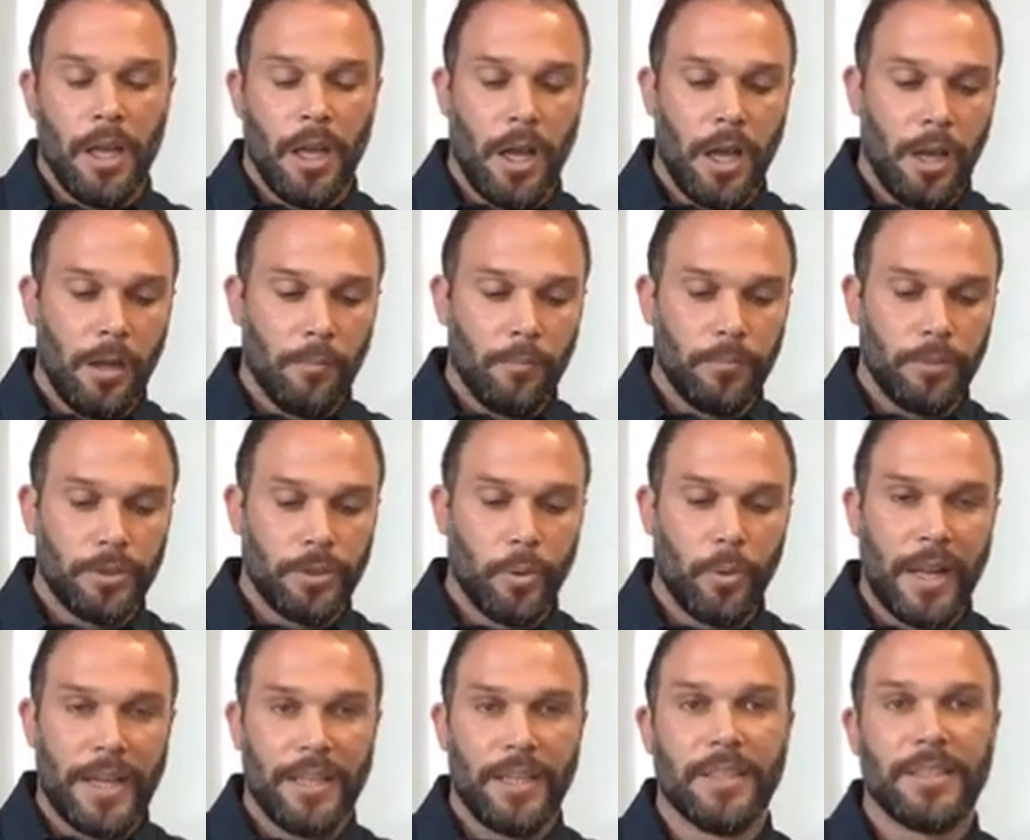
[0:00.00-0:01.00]
So
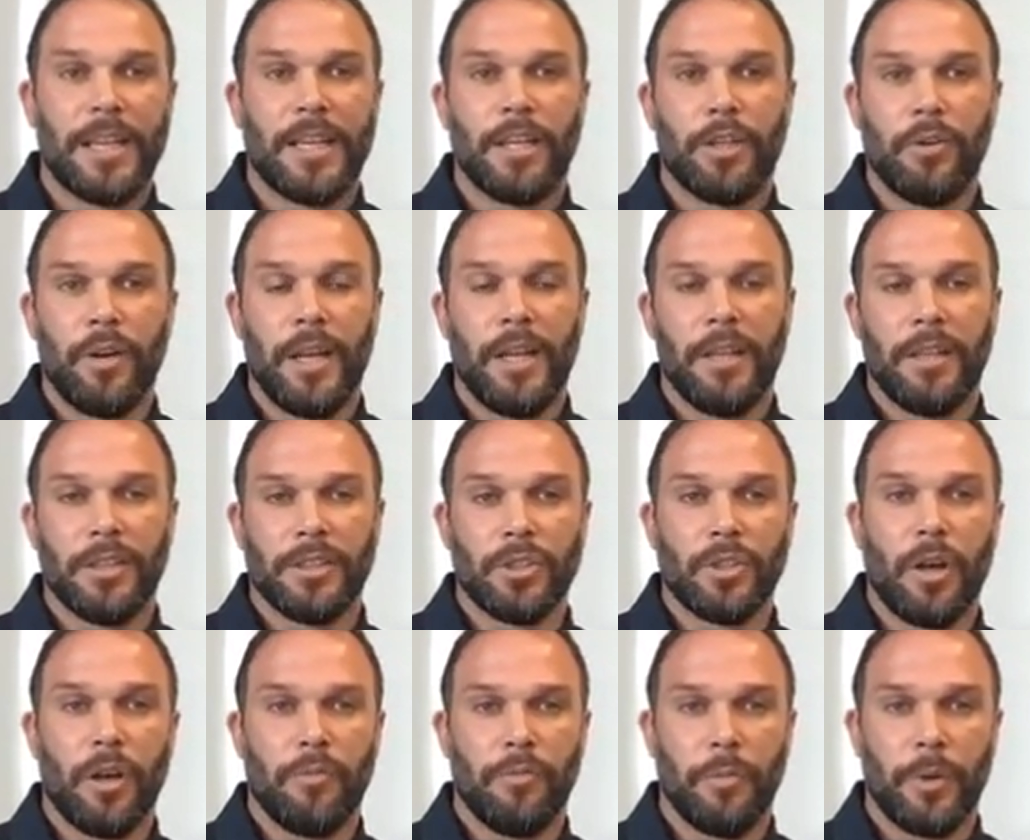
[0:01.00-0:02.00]
what I did is I created a
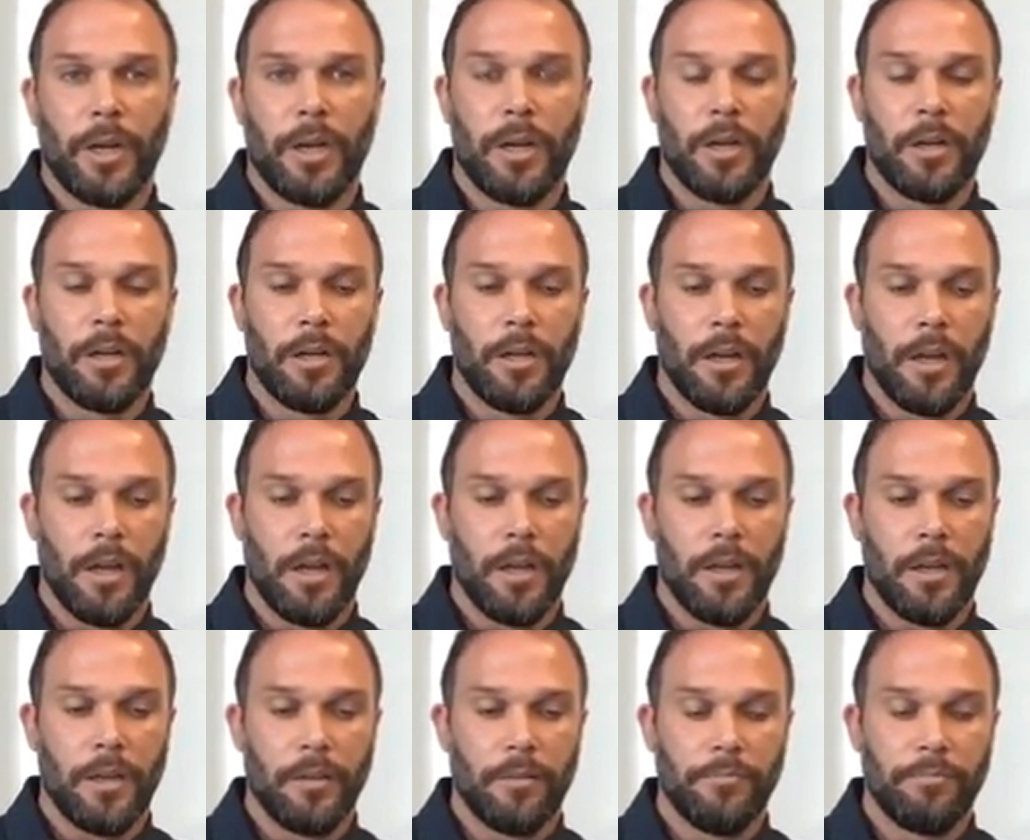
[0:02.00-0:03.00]
software,
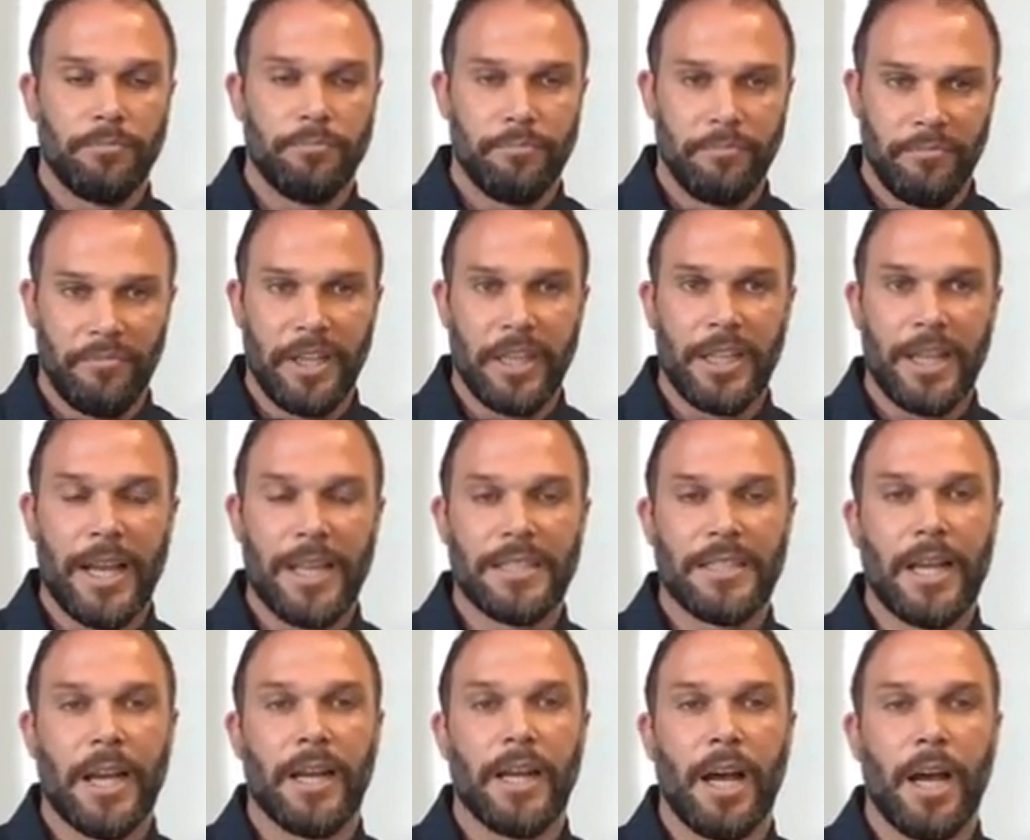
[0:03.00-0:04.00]

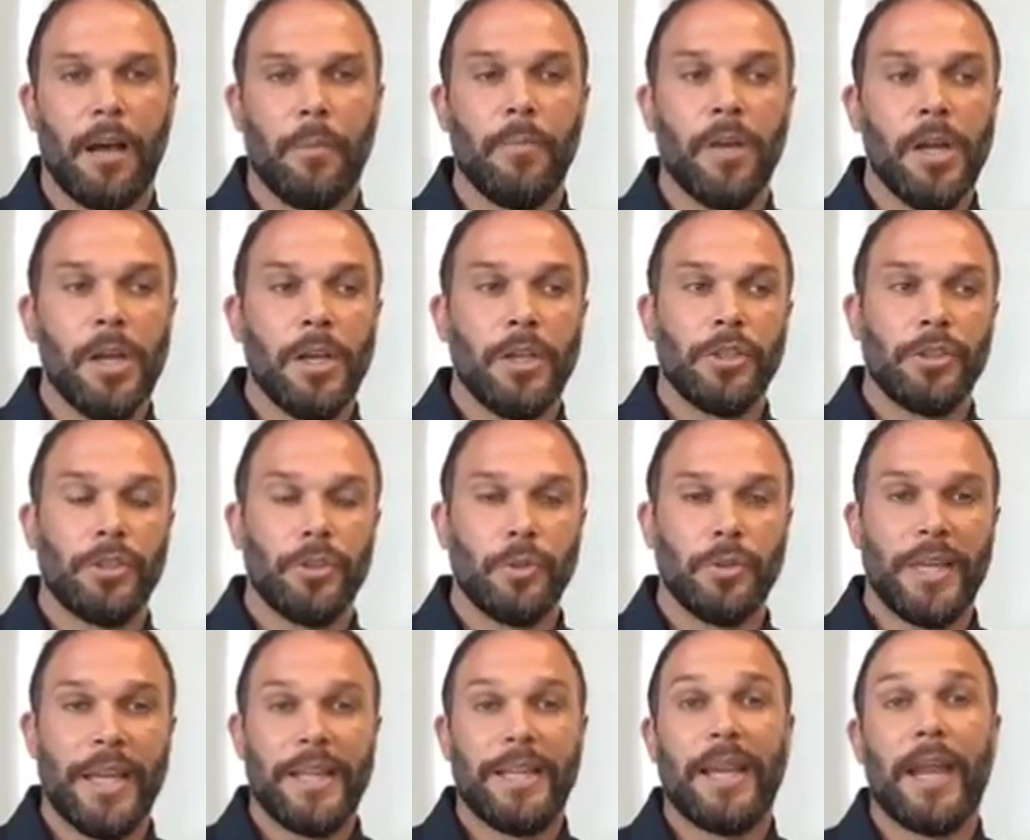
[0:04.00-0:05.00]
fitclients.com, to
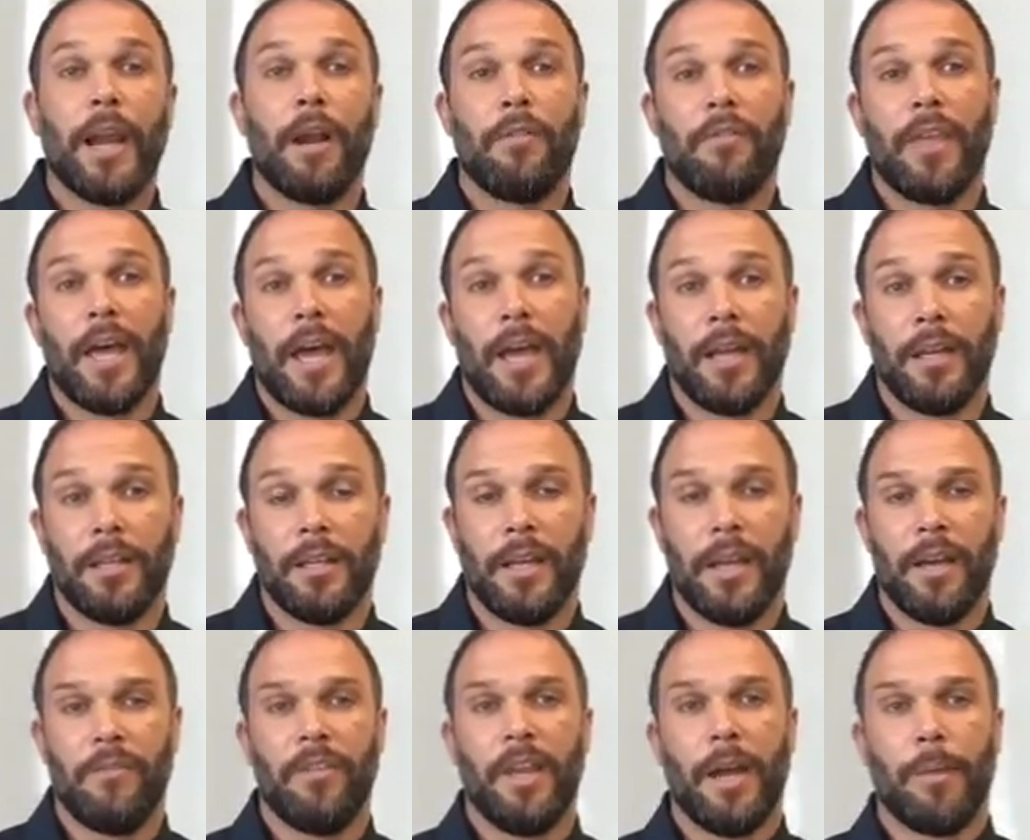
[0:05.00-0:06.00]
take care of
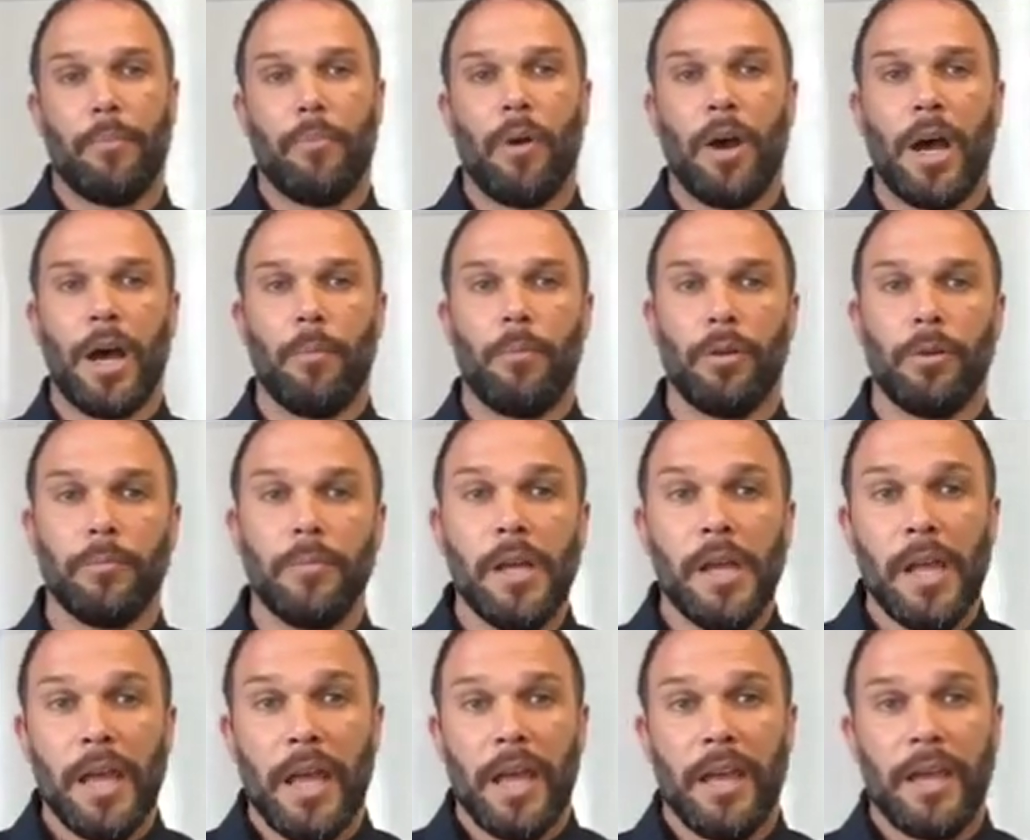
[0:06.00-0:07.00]
that problem.
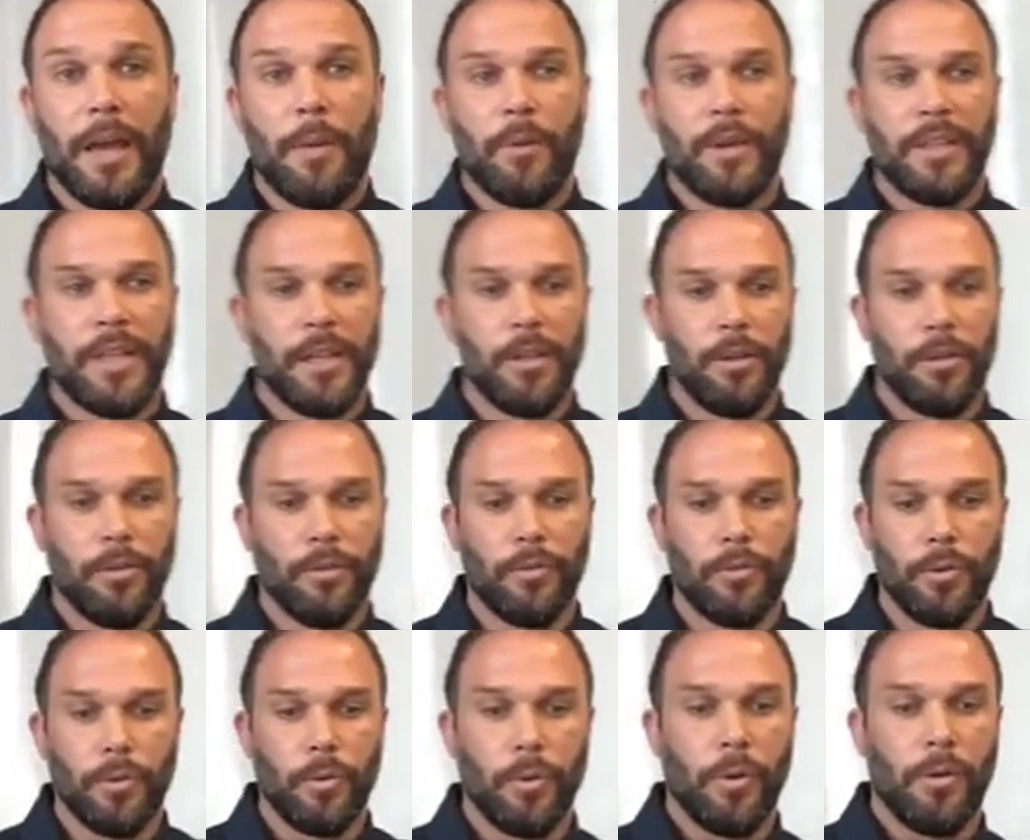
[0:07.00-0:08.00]
And I'm going to take you
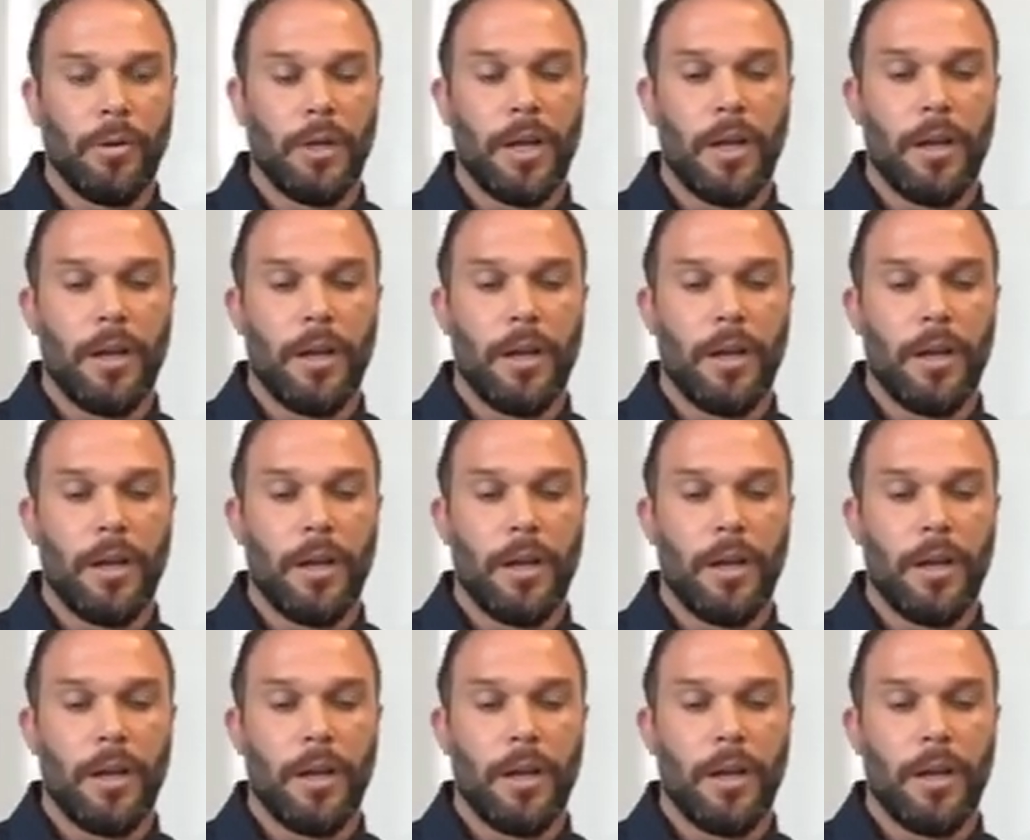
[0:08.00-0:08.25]
through